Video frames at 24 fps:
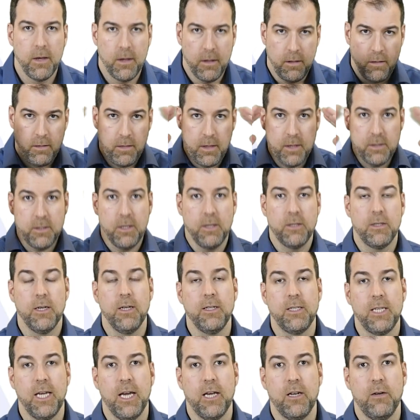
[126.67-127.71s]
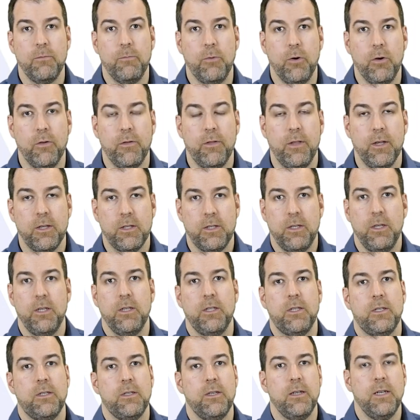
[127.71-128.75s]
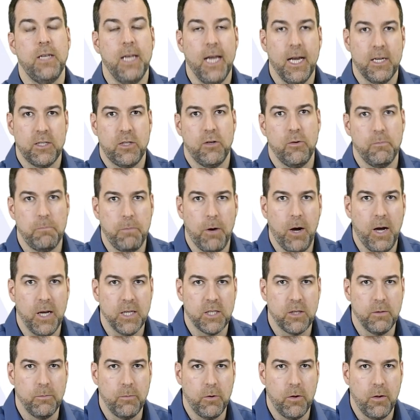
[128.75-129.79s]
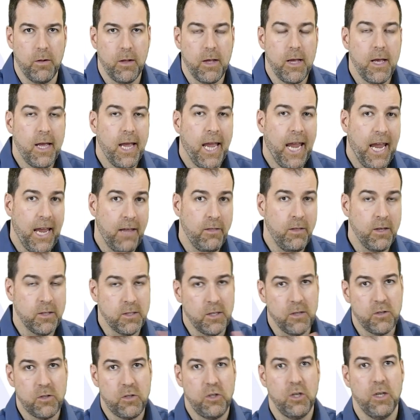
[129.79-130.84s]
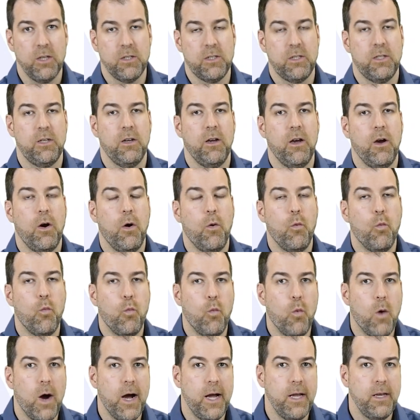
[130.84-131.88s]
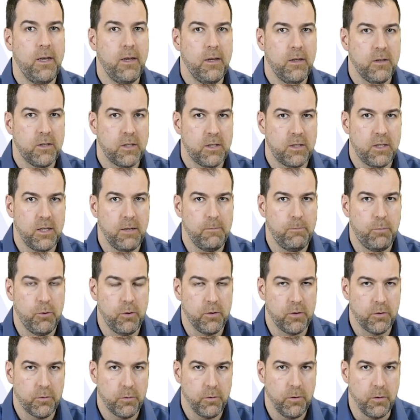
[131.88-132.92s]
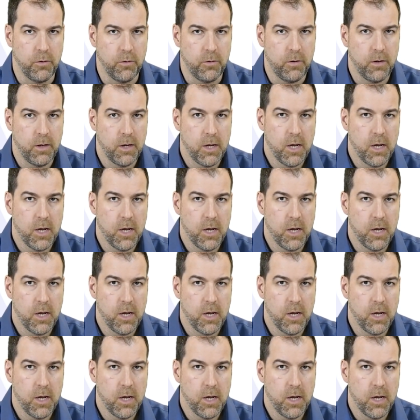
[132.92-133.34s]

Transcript: This is untenable. This is next to impossible. And this is just one simple crew.